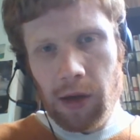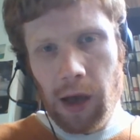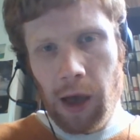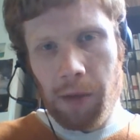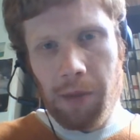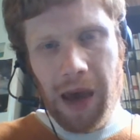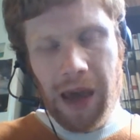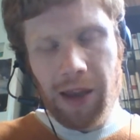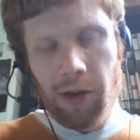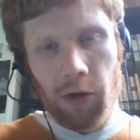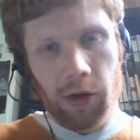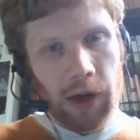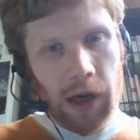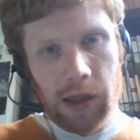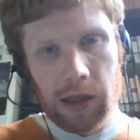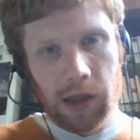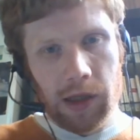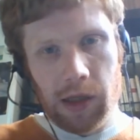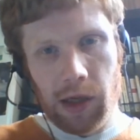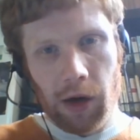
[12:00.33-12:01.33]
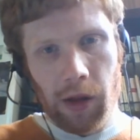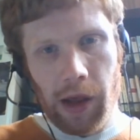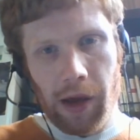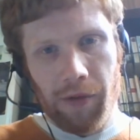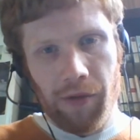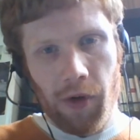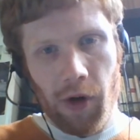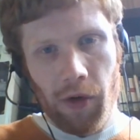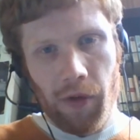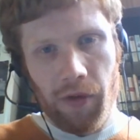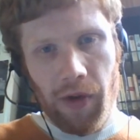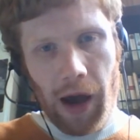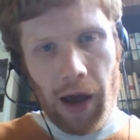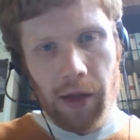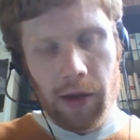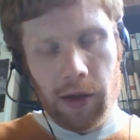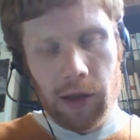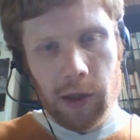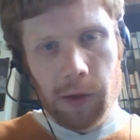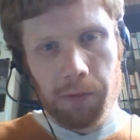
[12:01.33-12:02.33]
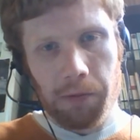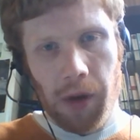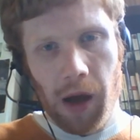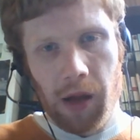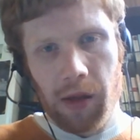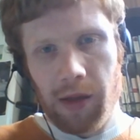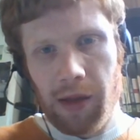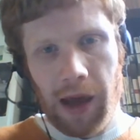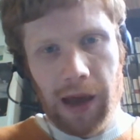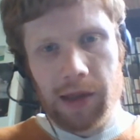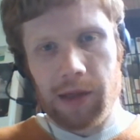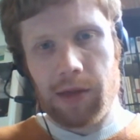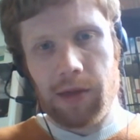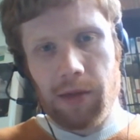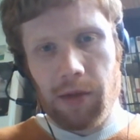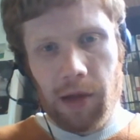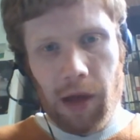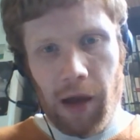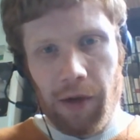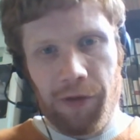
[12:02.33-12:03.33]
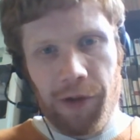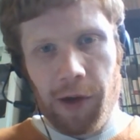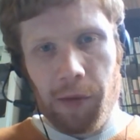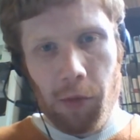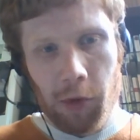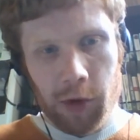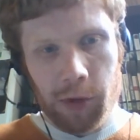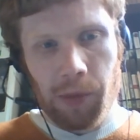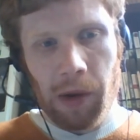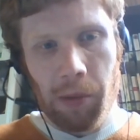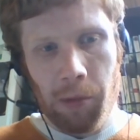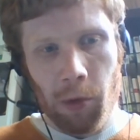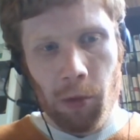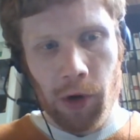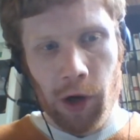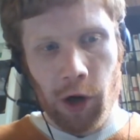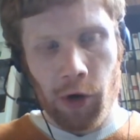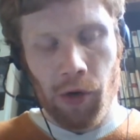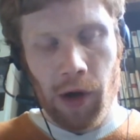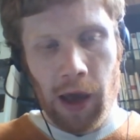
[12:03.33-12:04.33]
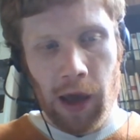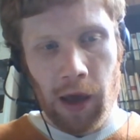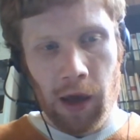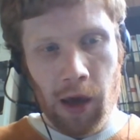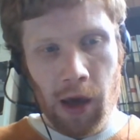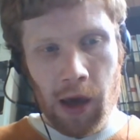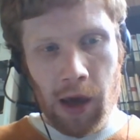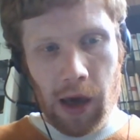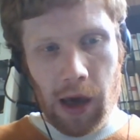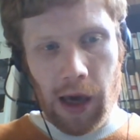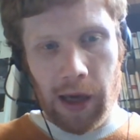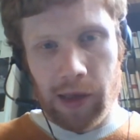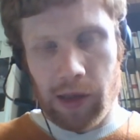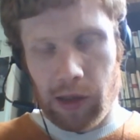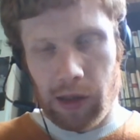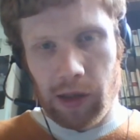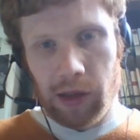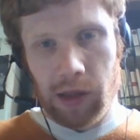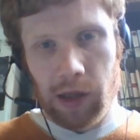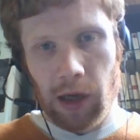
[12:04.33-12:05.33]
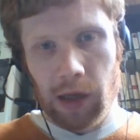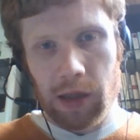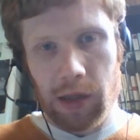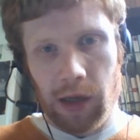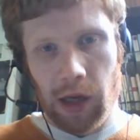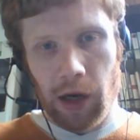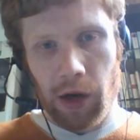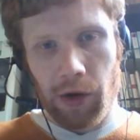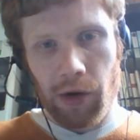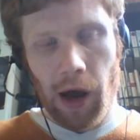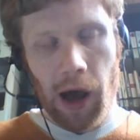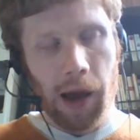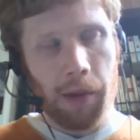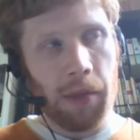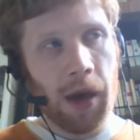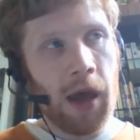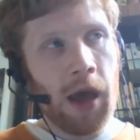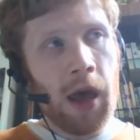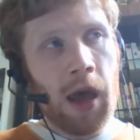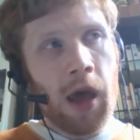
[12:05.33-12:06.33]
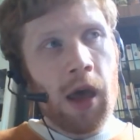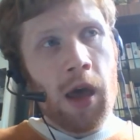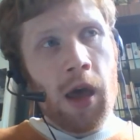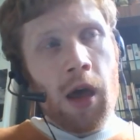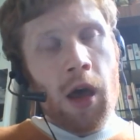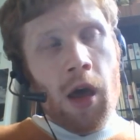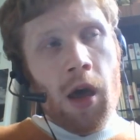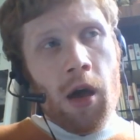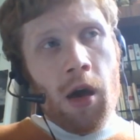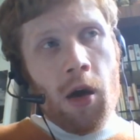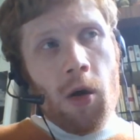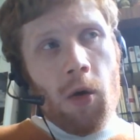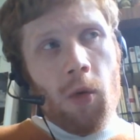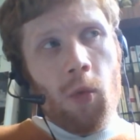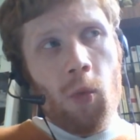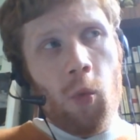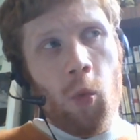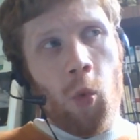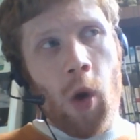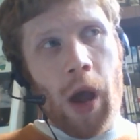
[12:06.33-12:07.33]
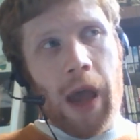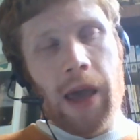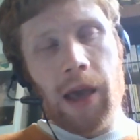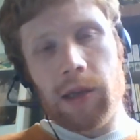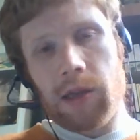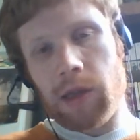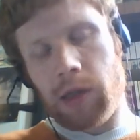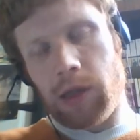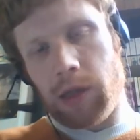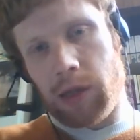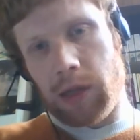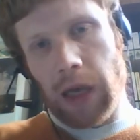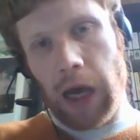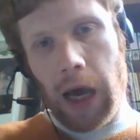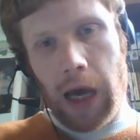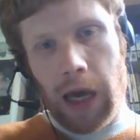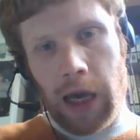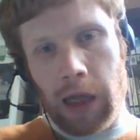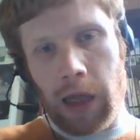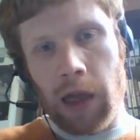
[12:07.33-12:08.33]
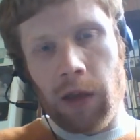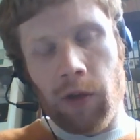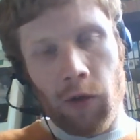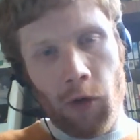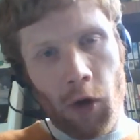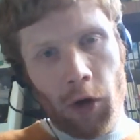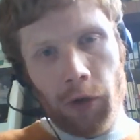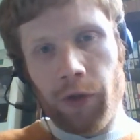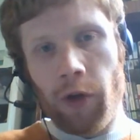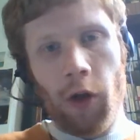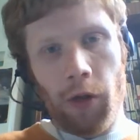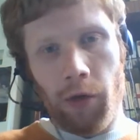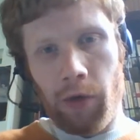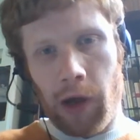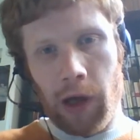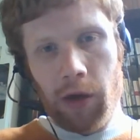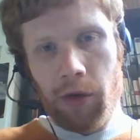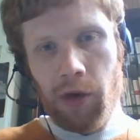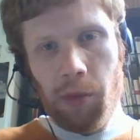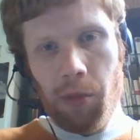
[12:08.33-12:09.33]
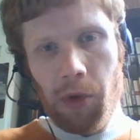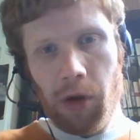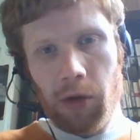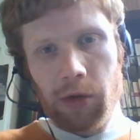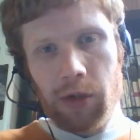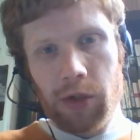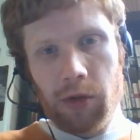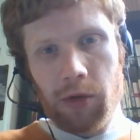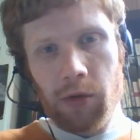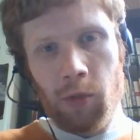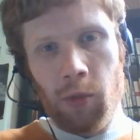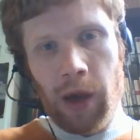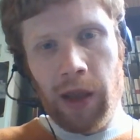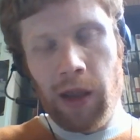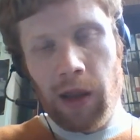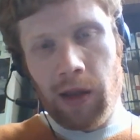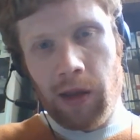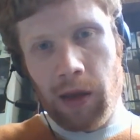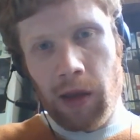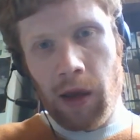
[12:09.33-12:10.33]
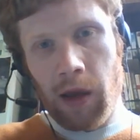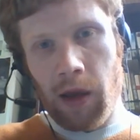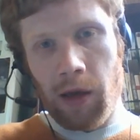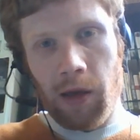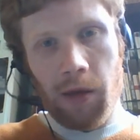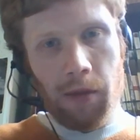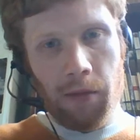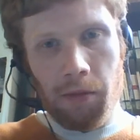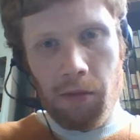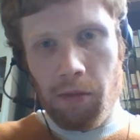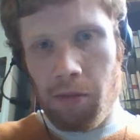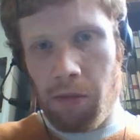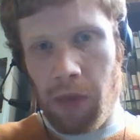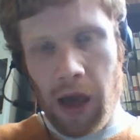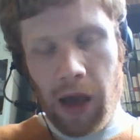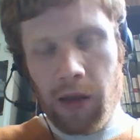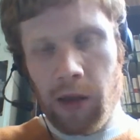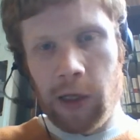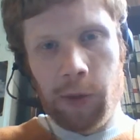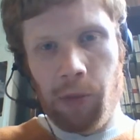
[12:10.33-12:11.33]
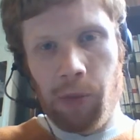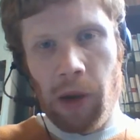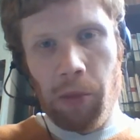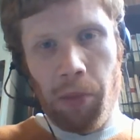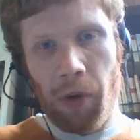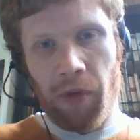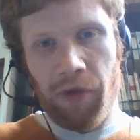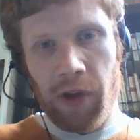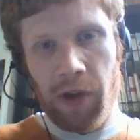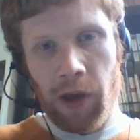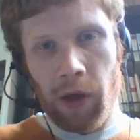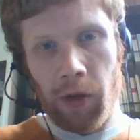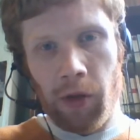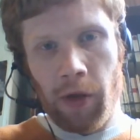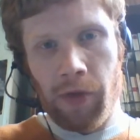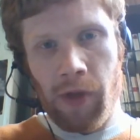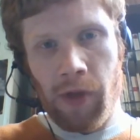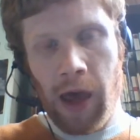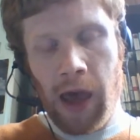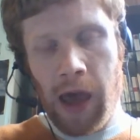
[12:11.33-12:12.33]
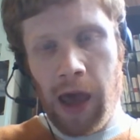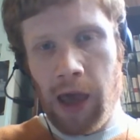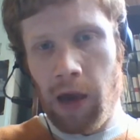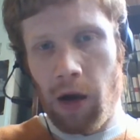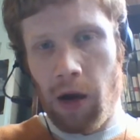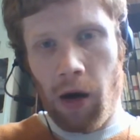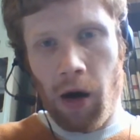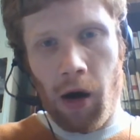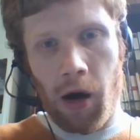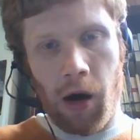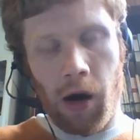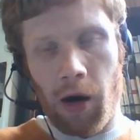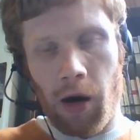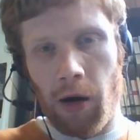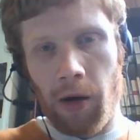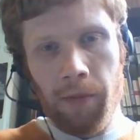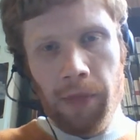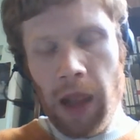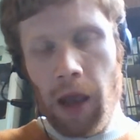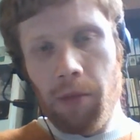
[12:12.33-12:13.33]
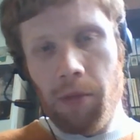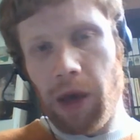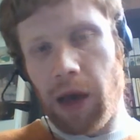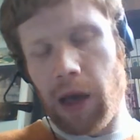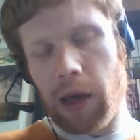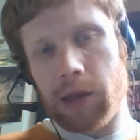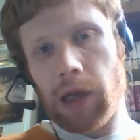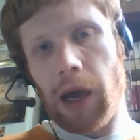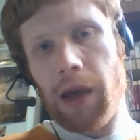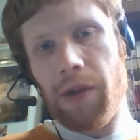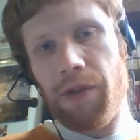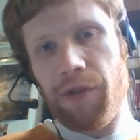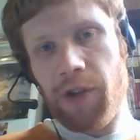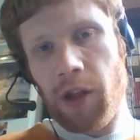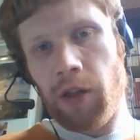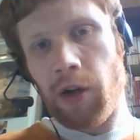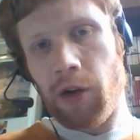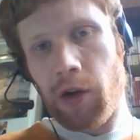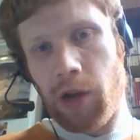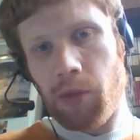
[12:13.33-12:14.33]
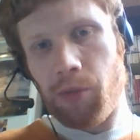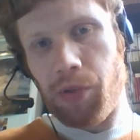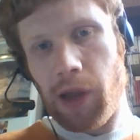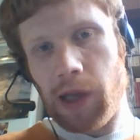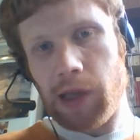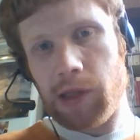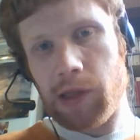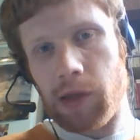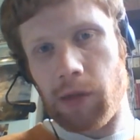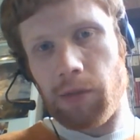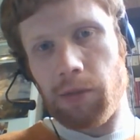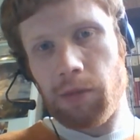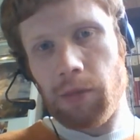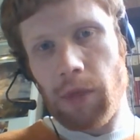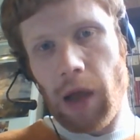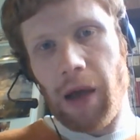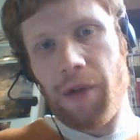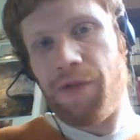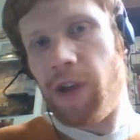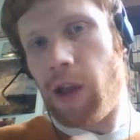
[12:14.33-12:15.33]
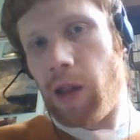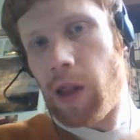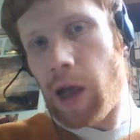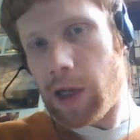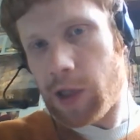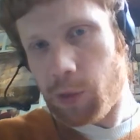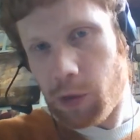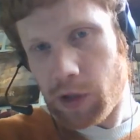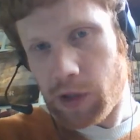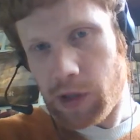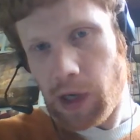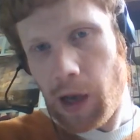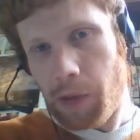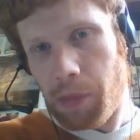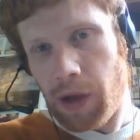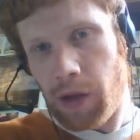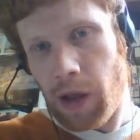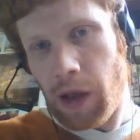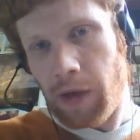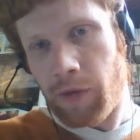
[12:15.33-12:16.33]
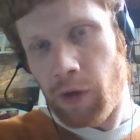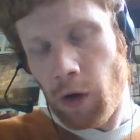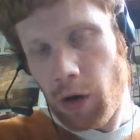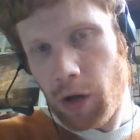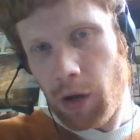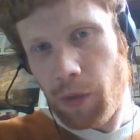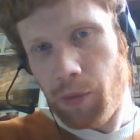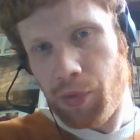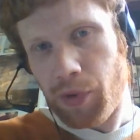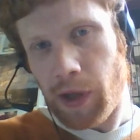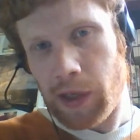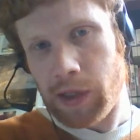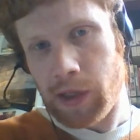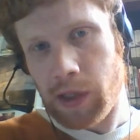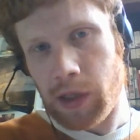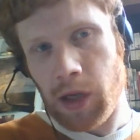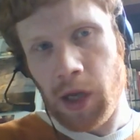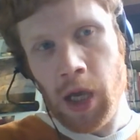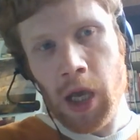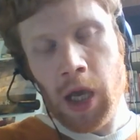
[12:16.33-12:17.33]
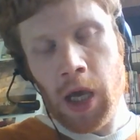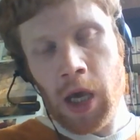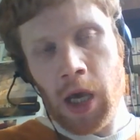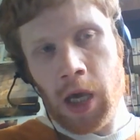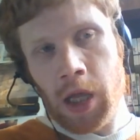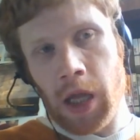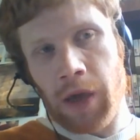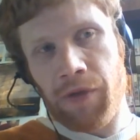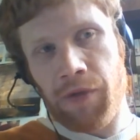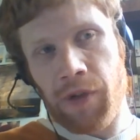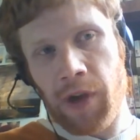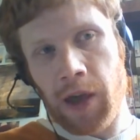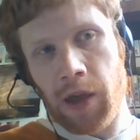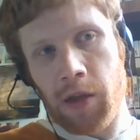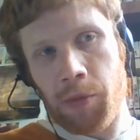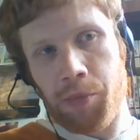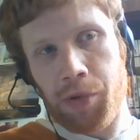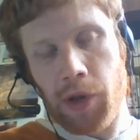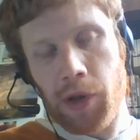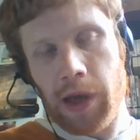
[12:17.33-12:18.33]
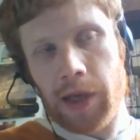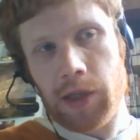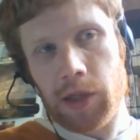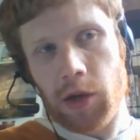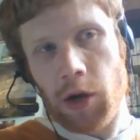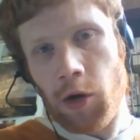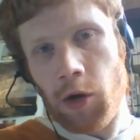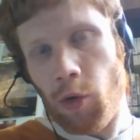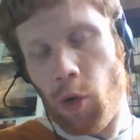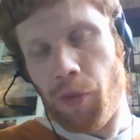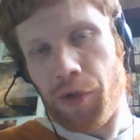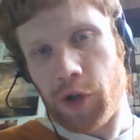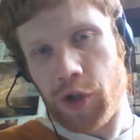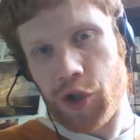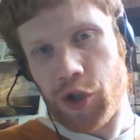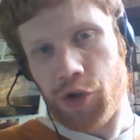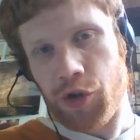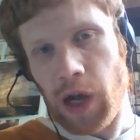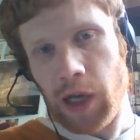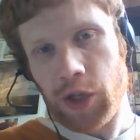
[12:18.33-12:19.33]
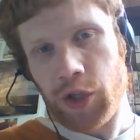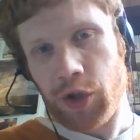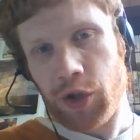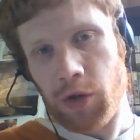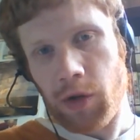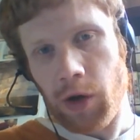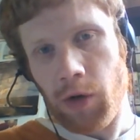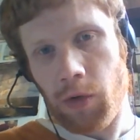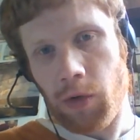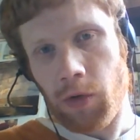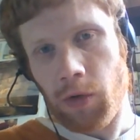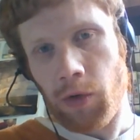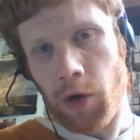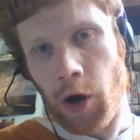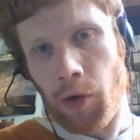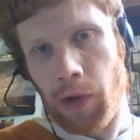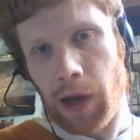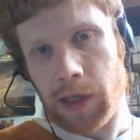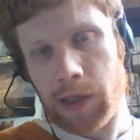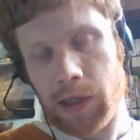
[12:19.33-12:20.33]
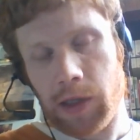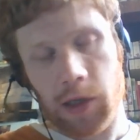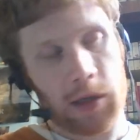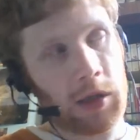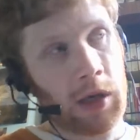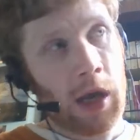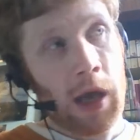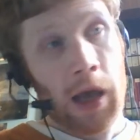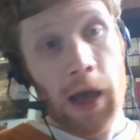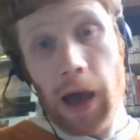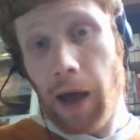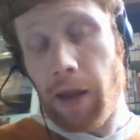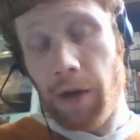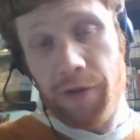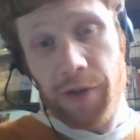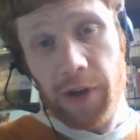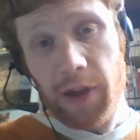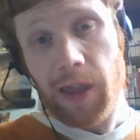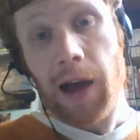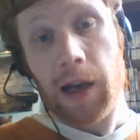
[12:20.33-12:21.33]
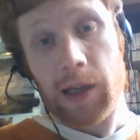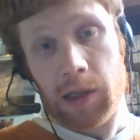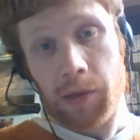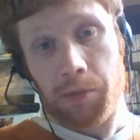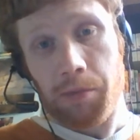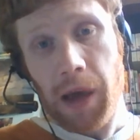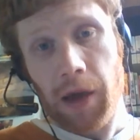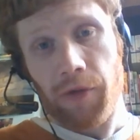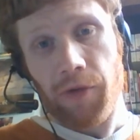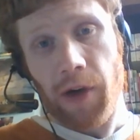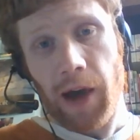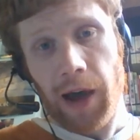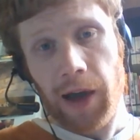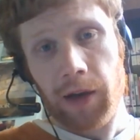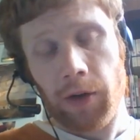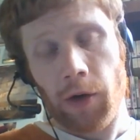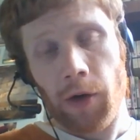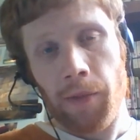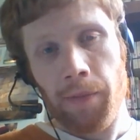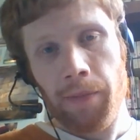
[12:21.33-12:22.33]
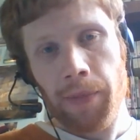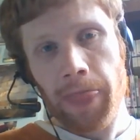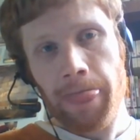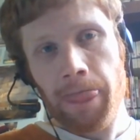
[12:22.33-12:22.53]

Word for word: it may not necessarily involve violence, but that I think most people would agree is a disgusting crime we as a society need to not tolerate criminals. We need to make these people feel that they are, because I feel they're complacent. I feel that's what's happened. They've got complacent. They think the police are overstretched, so they're not going to arrest us. And I think that is a big factor.